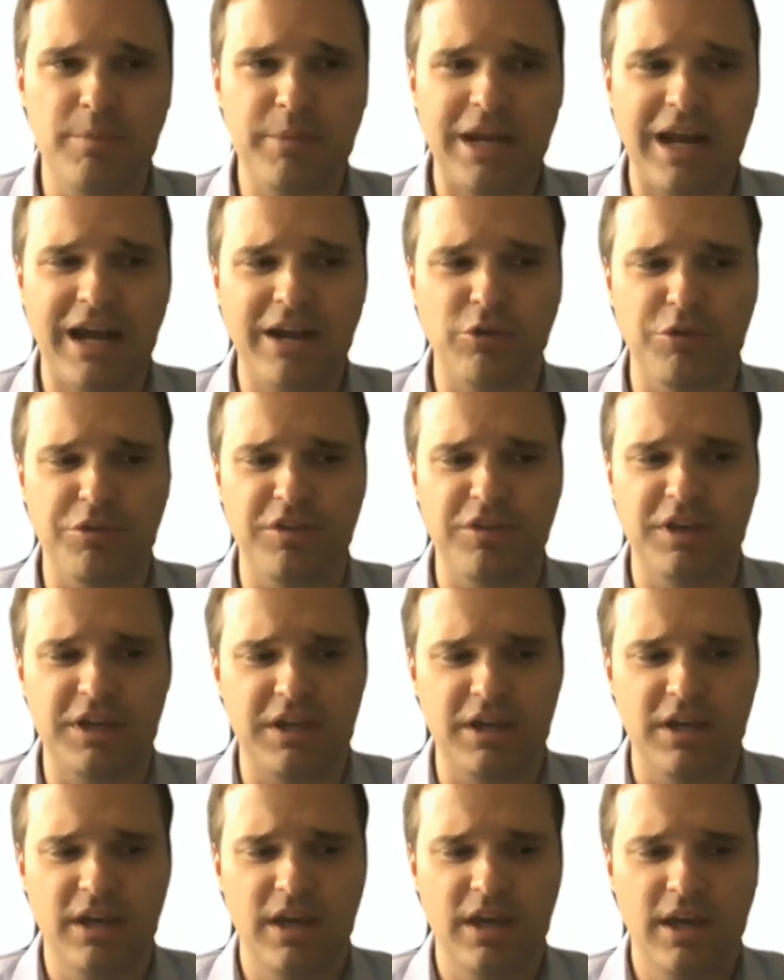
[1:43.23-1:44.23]
I don't
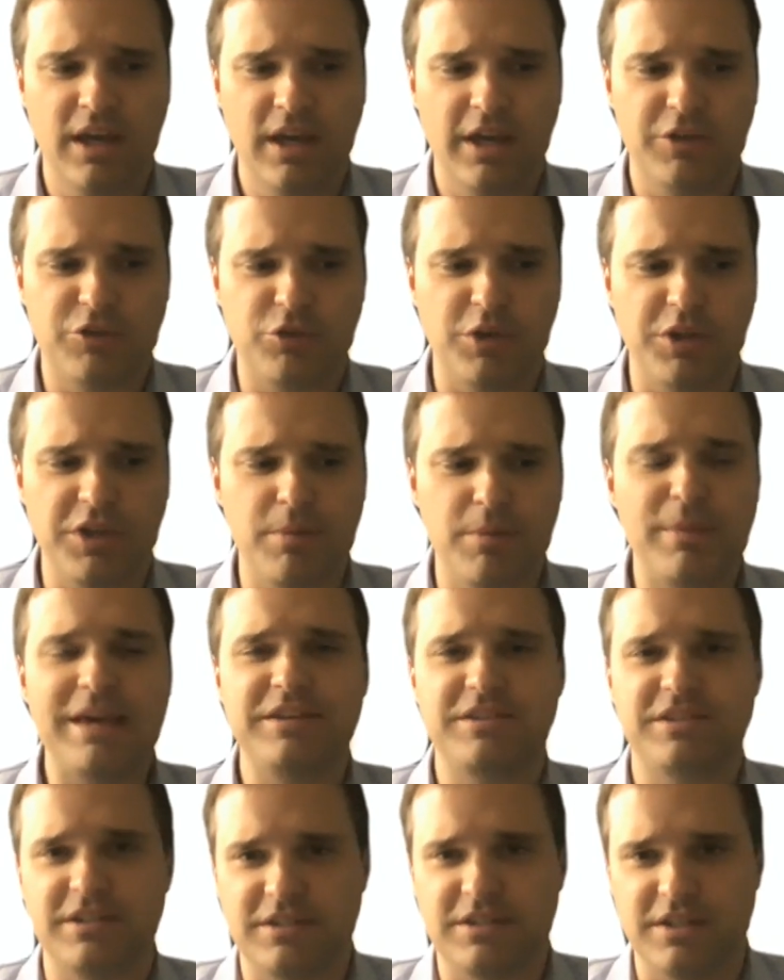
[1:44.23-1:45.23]
think it's really
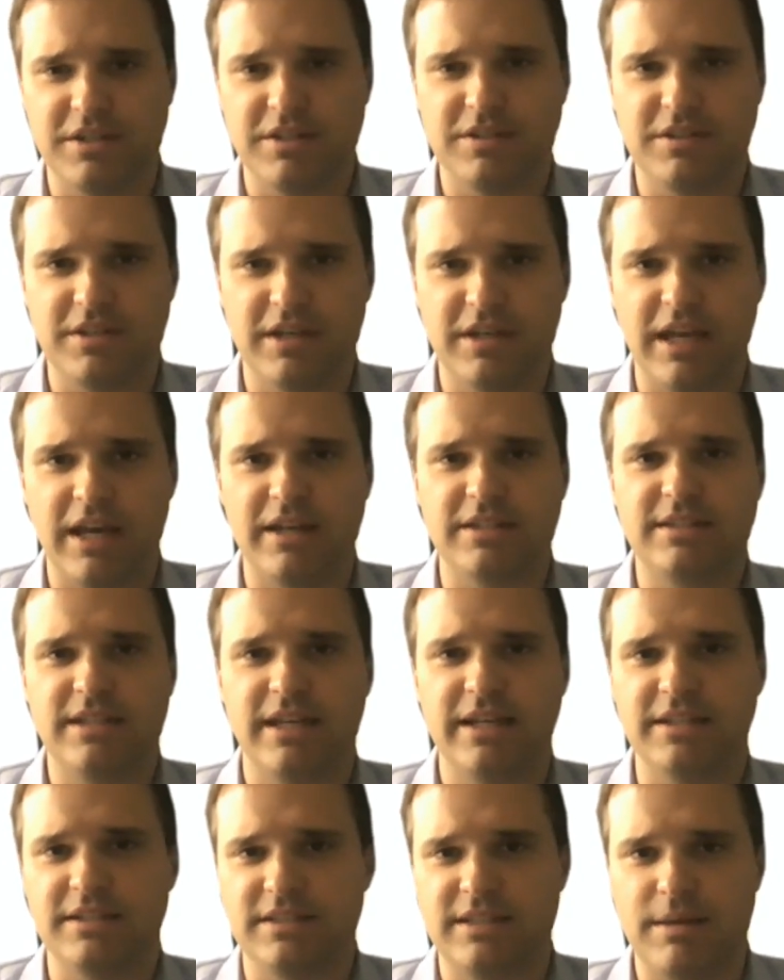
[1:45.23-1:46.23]
amazing to kind of
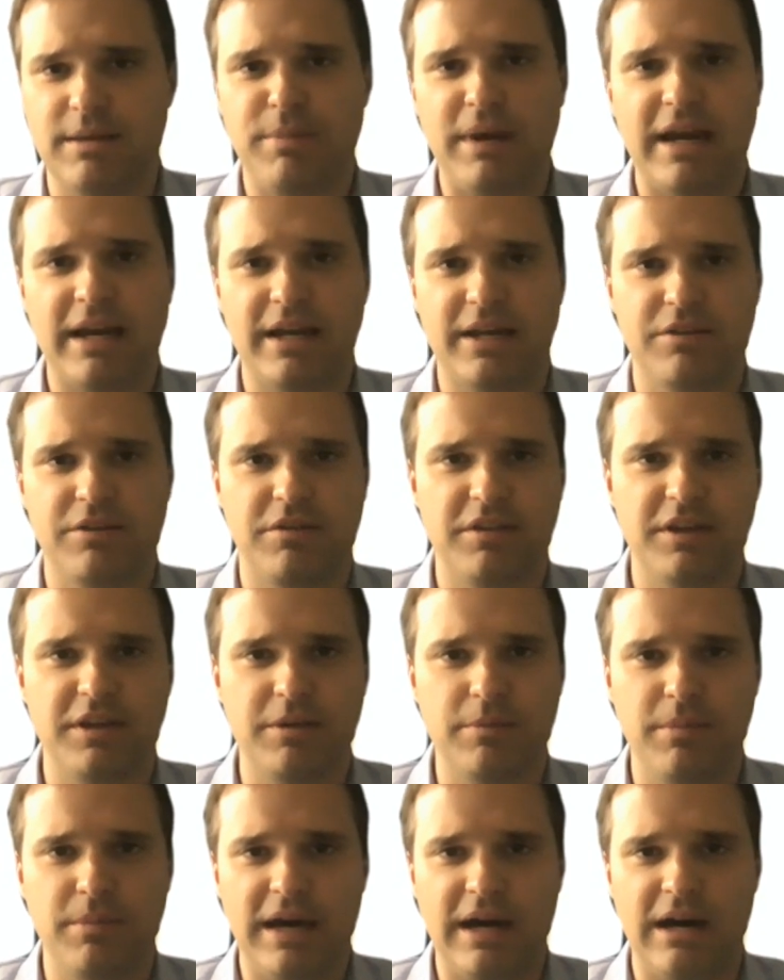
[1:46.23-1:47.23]
take a step back and think
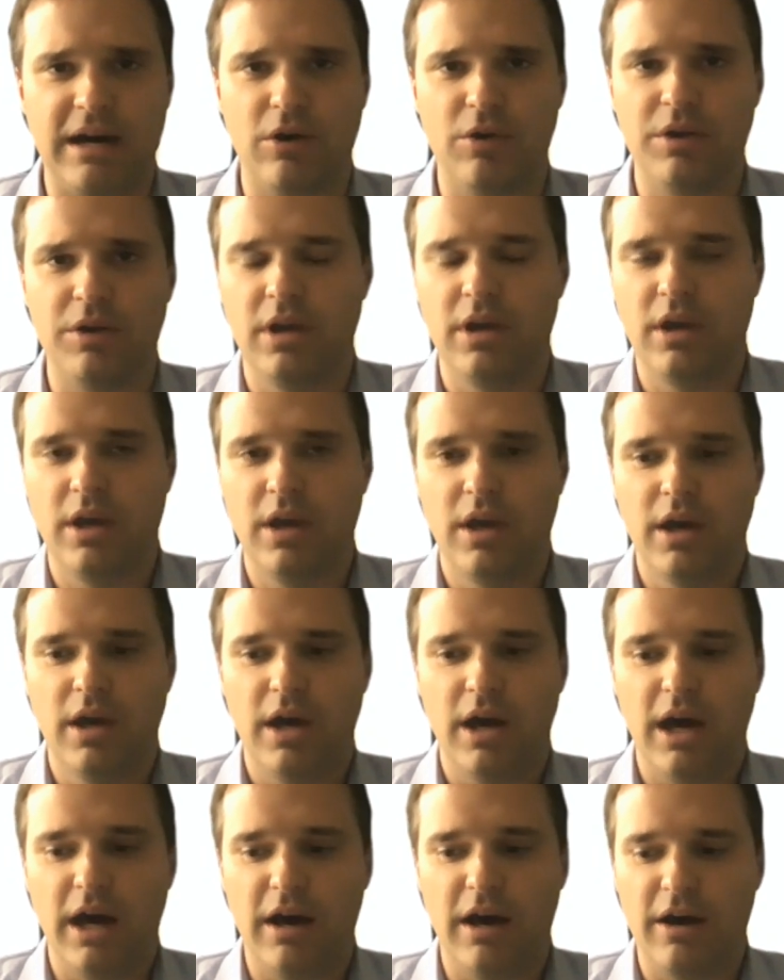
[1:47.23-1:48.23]
about
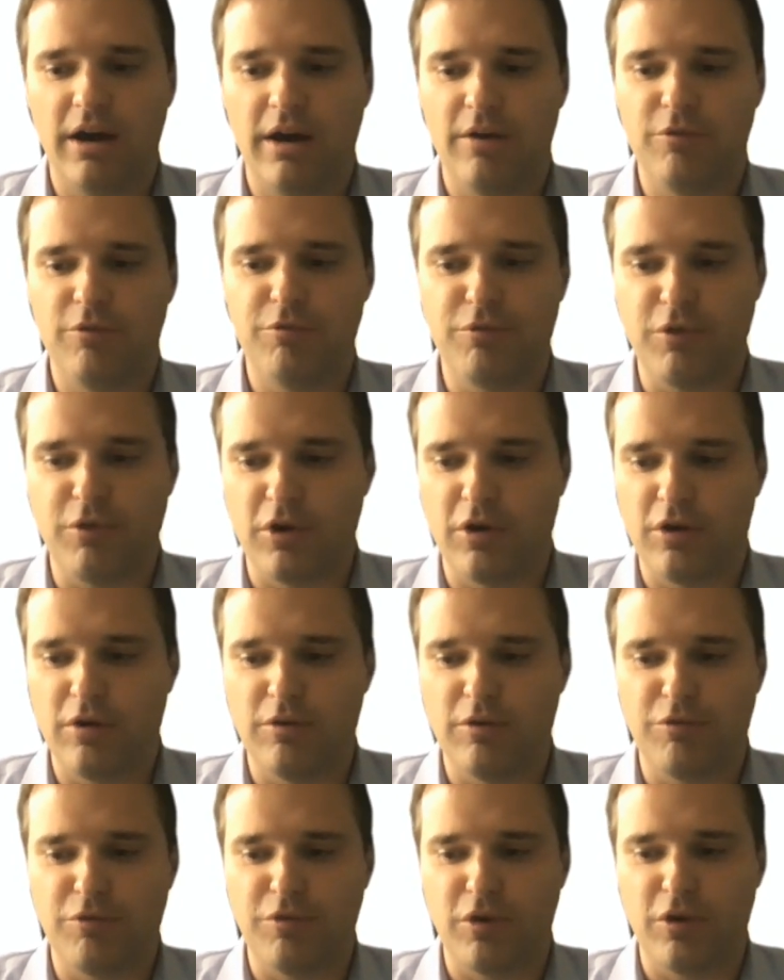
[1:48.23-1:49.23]

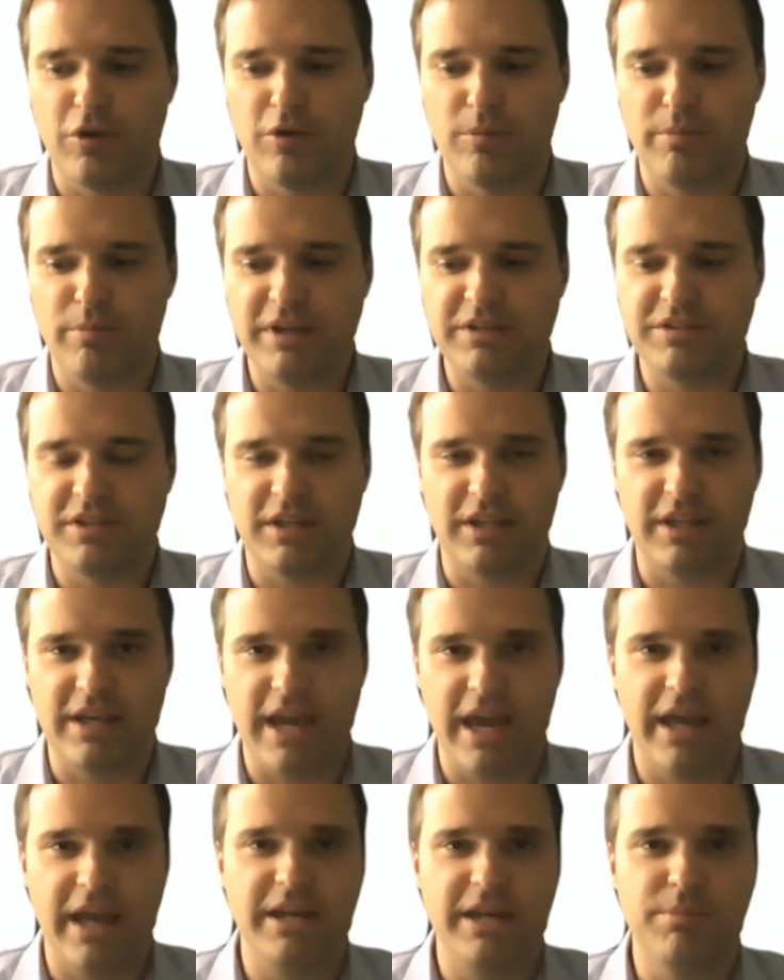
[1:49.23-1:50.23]
for
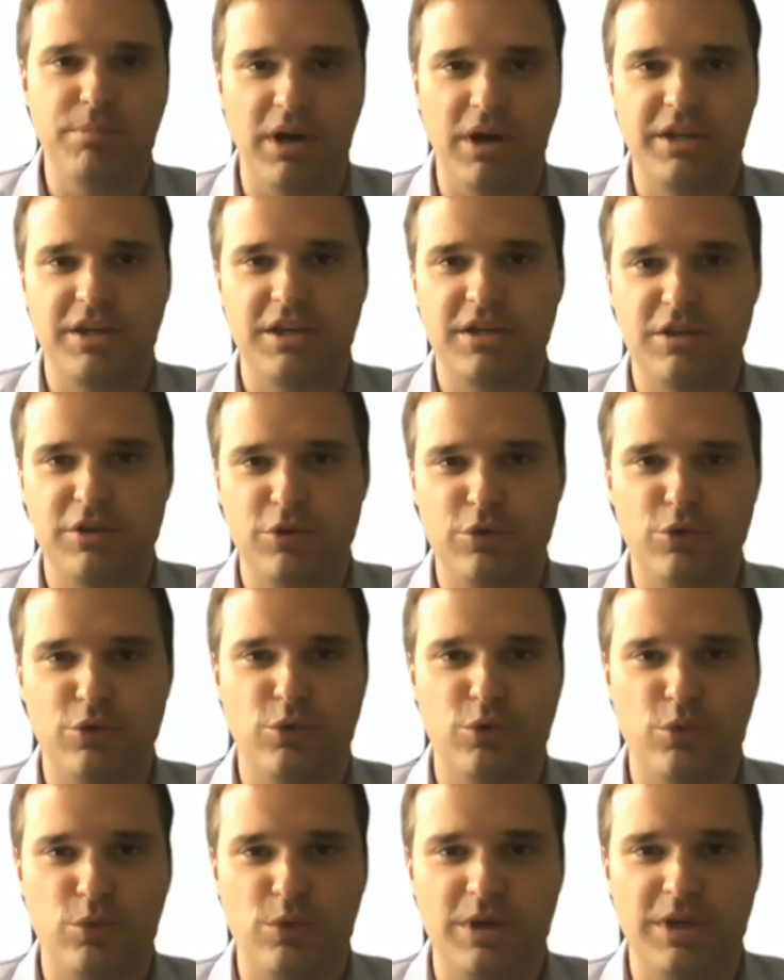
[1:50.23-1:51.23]
basically anybody
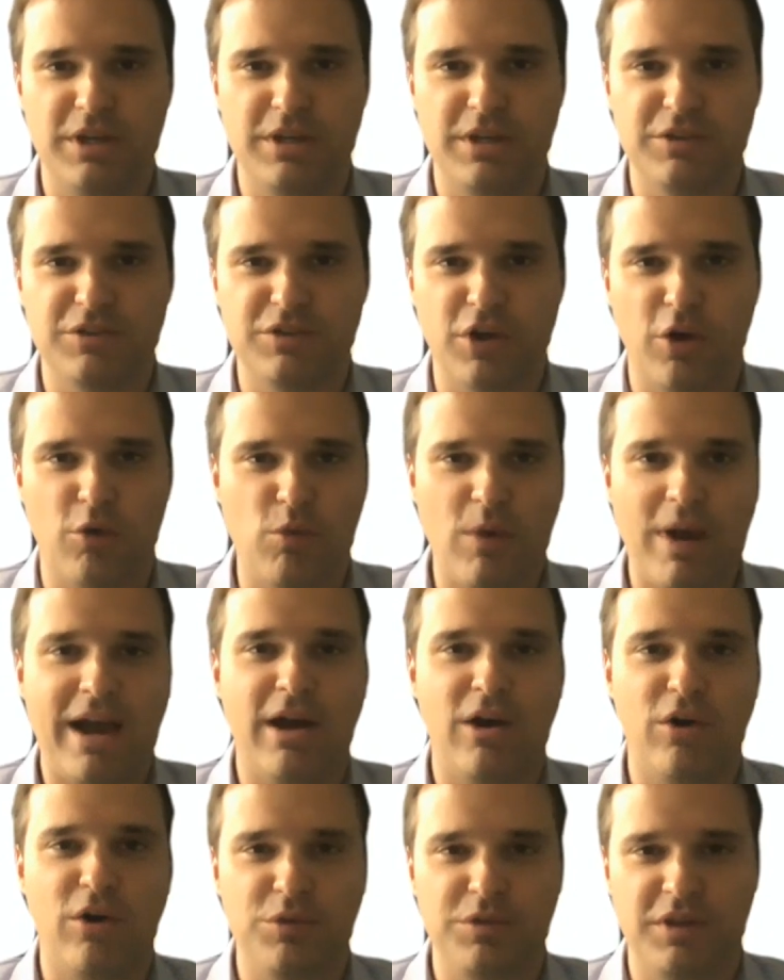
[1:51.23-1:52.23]
who is
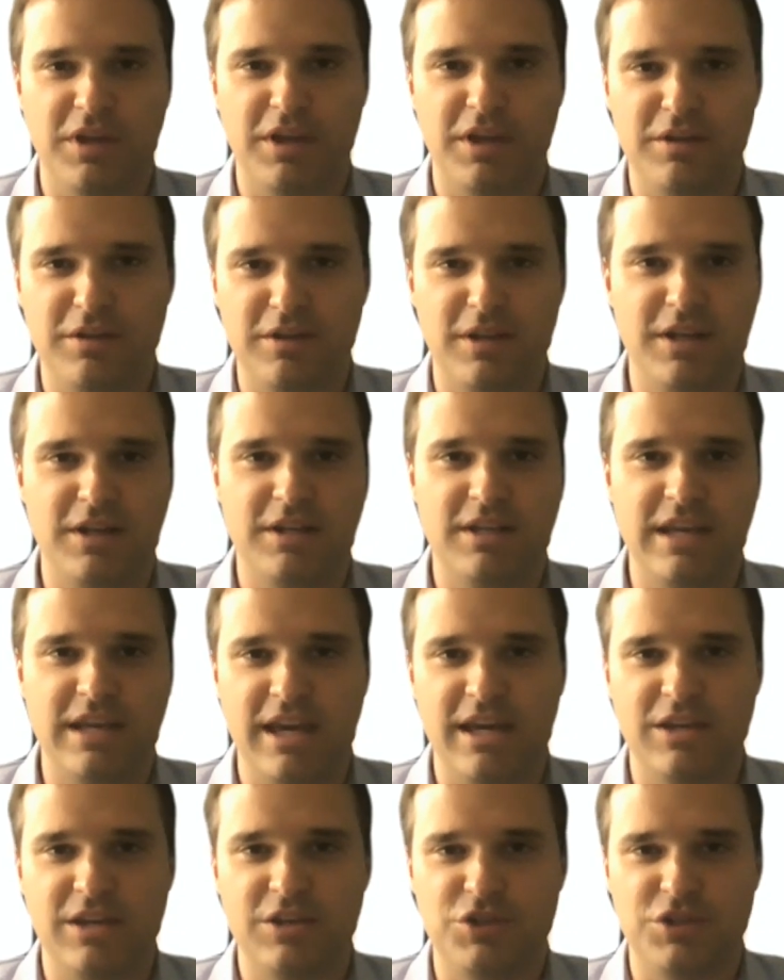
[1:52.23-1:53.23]
around and
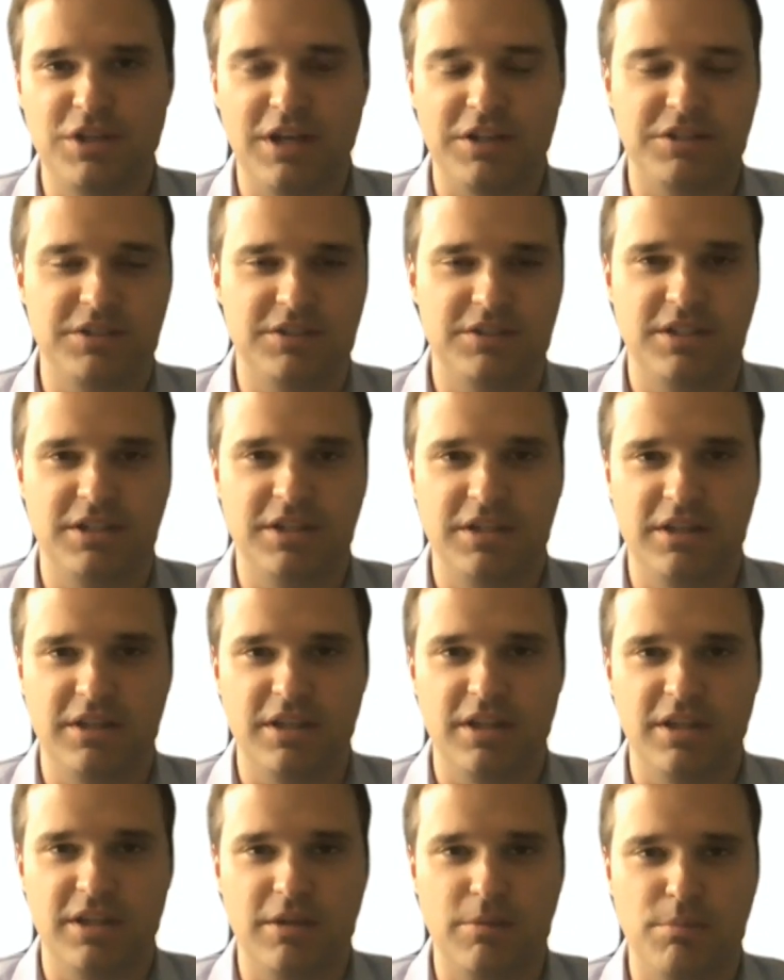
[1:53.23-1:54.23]
engaged, not just in
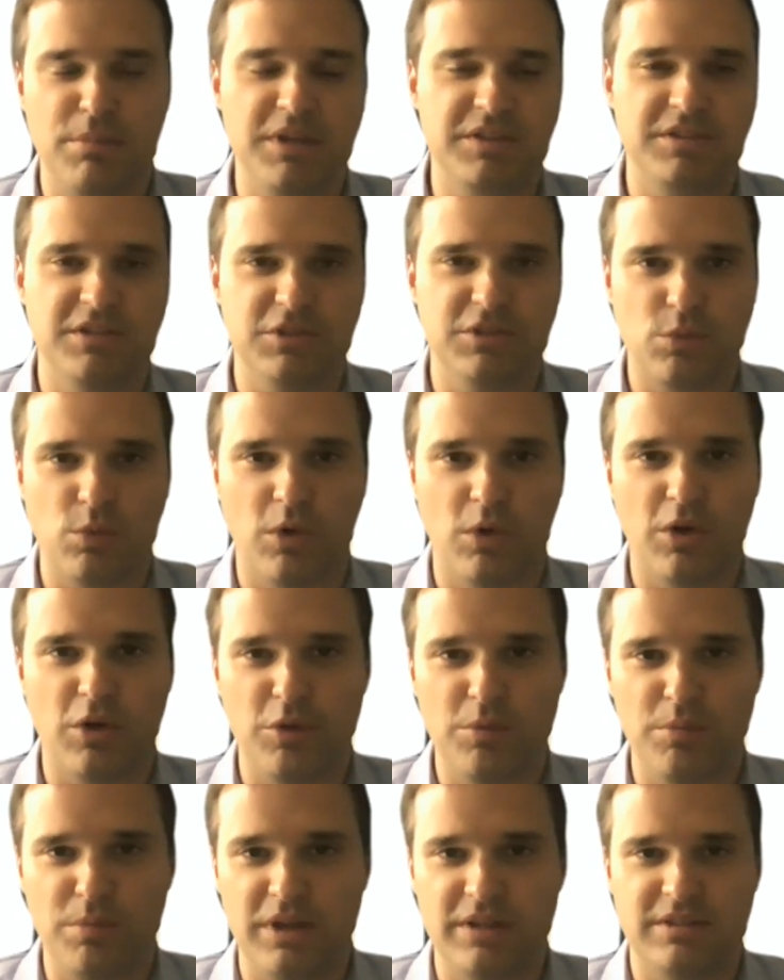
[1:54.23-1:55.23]
the business
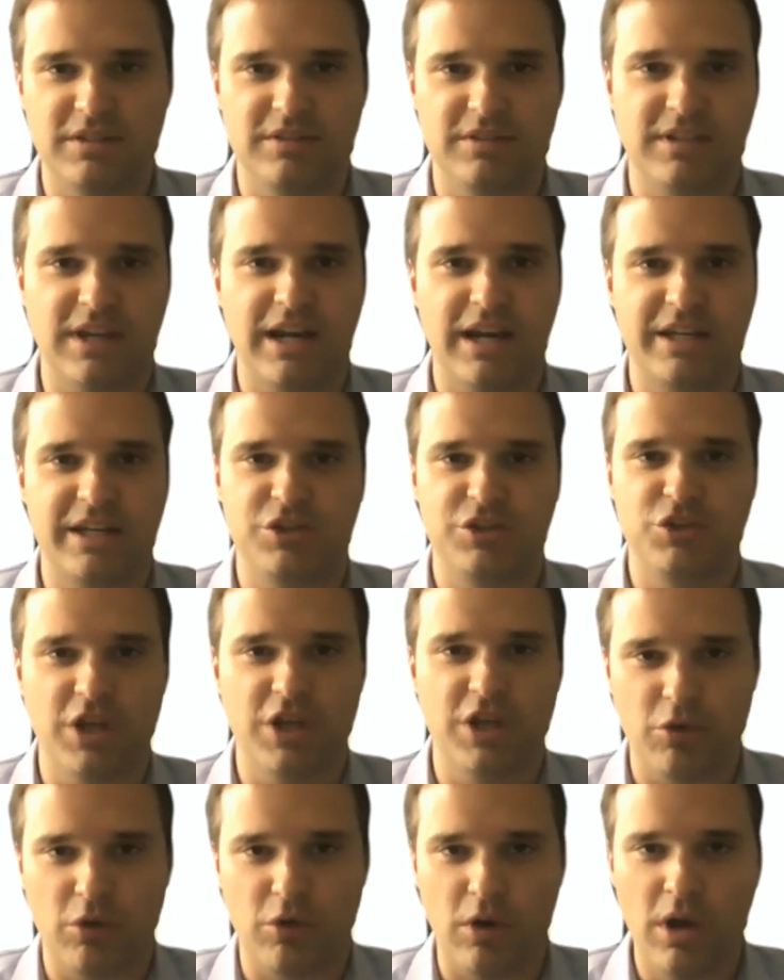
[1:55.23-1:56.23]
world, but society in
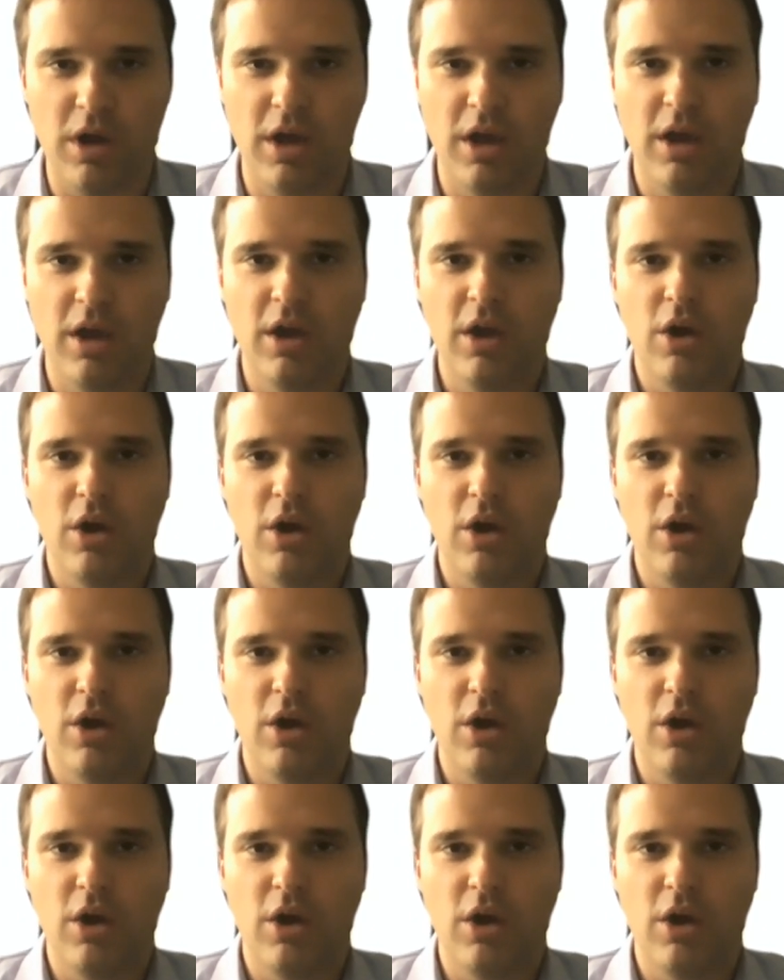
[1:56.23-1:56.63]
general,